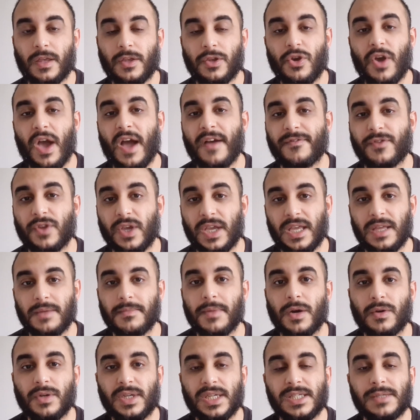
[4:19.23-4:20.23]
You have to
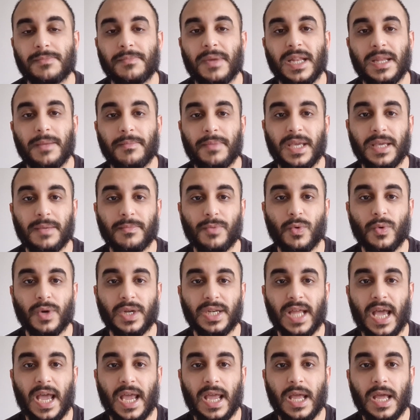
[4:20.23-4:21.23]
email this many people a
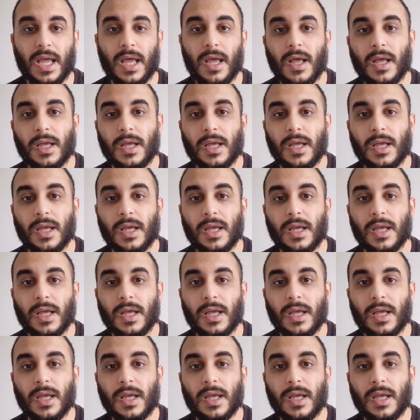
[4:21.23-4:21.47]
day.